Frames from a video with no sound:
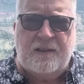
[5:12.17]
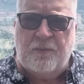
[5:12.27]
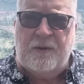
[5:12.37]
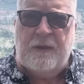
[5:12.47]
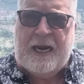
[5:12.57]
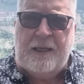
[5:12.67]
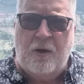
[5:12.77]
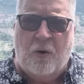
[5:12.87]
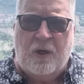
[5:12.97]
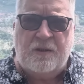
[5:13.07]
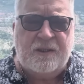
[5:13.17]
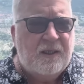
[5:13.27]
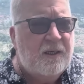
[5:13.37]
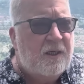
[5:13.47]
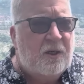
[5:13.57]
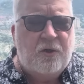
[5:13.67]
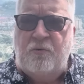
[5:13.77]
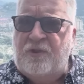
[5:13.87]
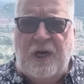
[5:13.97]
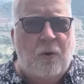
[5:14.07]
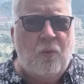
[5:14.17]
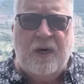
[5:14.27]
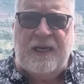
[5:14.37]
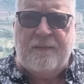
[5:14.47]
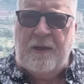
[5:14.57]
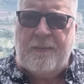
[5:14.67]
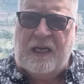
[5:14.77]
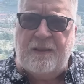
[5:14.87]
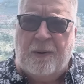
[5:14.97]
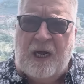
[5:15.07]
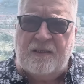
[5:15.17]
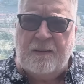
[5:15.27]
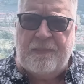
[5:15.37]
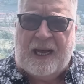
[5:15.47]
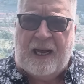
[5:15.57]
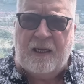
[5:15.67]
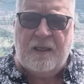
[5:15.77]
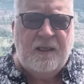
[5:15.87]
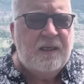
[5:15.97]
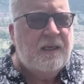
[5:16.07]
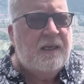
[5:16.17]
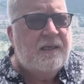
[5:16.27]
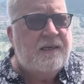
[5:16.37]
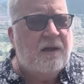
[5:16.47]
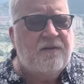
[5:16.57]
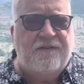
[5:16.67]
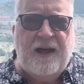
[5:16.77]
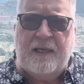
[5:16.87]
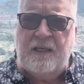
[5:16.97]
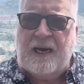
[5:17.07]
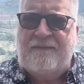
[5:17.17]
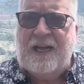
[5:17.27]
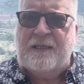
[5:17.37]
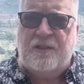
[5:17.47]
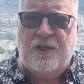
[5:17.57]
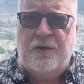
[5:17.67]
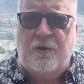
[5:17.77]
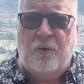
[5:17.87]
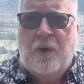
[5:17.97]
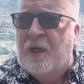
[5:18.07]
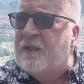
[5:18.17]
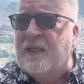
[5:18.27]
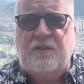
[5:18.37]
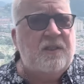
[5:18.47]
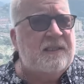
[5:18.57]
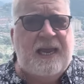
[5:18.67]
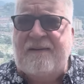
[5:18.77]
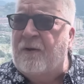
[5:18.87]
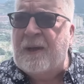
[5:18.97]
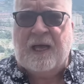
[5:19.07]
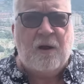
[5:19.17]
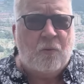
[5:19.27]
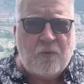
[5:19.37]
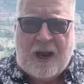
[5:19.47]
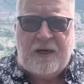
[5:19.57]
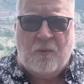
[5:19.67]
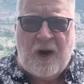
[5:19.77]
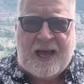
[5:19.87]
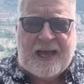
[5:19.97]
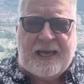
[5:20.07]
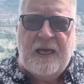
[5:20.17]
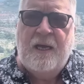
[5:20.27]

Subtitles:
with landlords who don't want to give me my deposit back. Now, the fact that I've had two that just gave it back right away